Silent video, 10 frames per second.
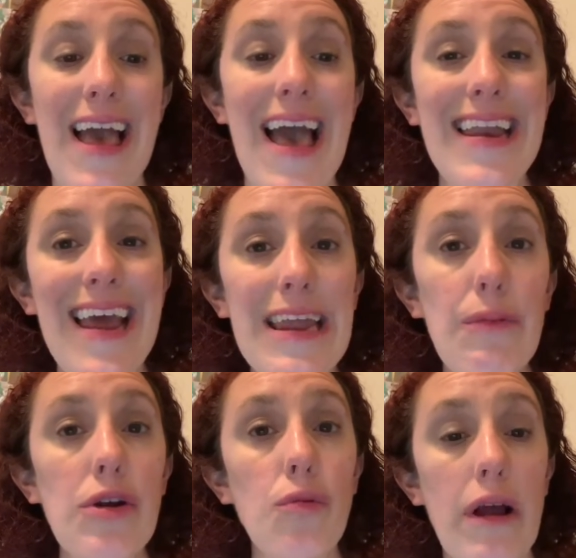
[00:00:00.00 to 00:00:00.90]
and
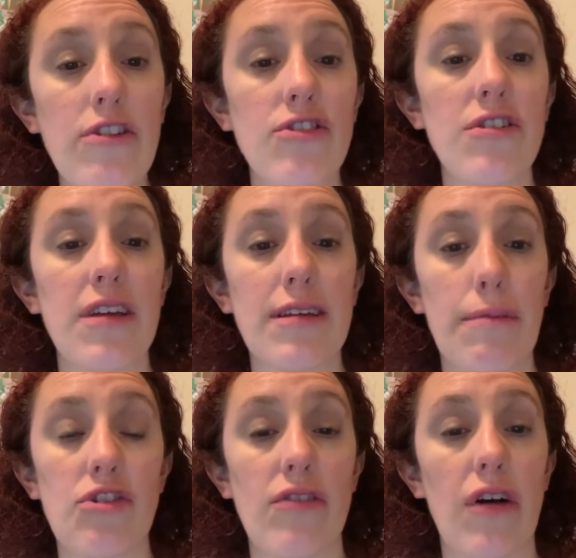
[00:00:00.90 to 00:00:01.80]
anyone who registers a
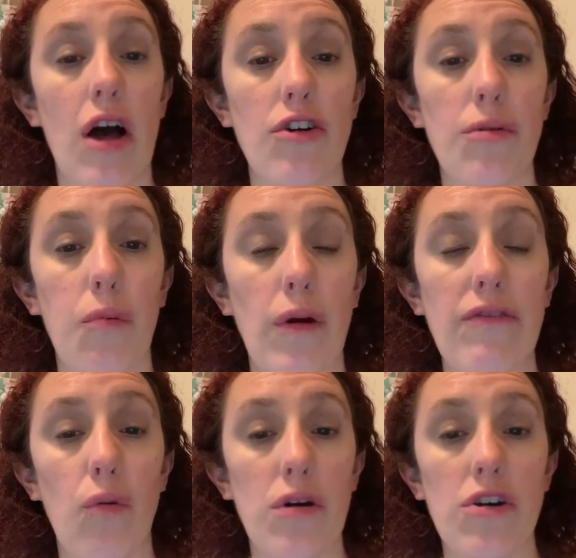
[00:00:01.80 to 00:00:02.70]
temperature of
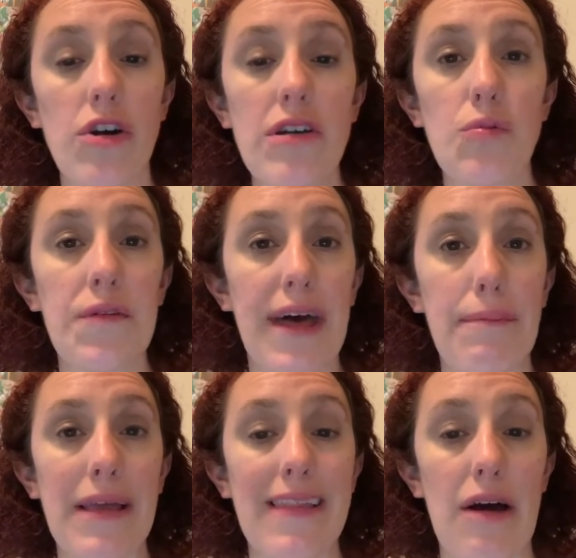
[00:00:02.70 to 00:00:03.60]
100.4 degrees will not
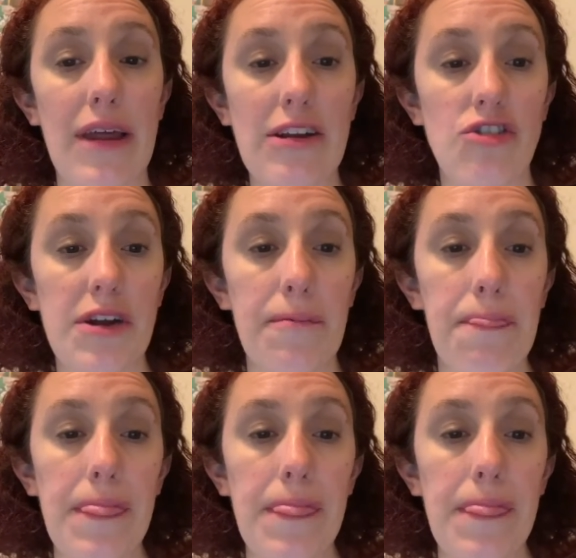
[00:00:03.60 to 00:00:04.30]
be allowed entry.